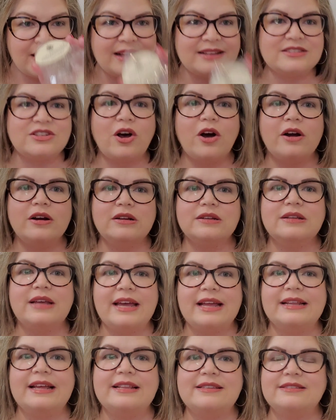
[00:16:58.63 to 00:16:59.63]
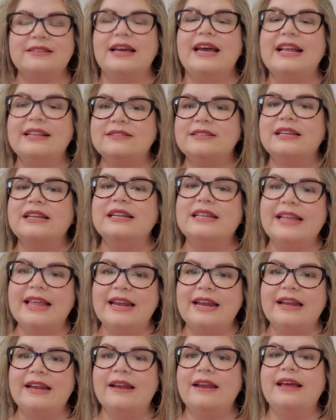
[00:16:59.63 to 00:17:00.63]
it's hard to it, it's a, it's a
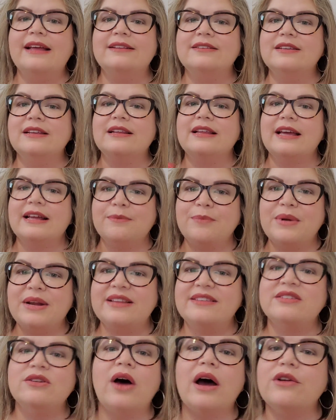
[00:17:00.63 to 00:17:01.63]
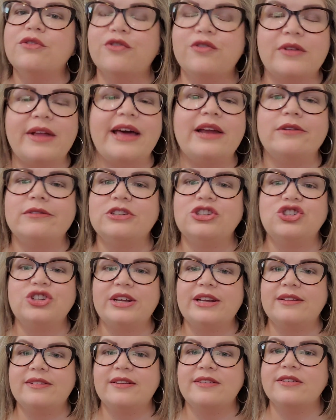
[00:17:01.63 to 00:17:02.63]
linen it's a it, but it's not flannel
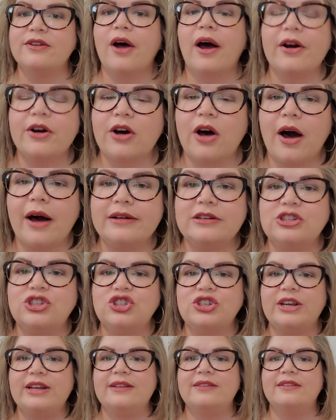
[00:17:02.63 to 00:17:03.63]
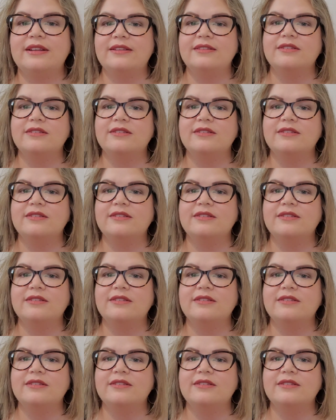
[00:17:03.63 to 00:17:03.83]
sheets it's not cotton sheets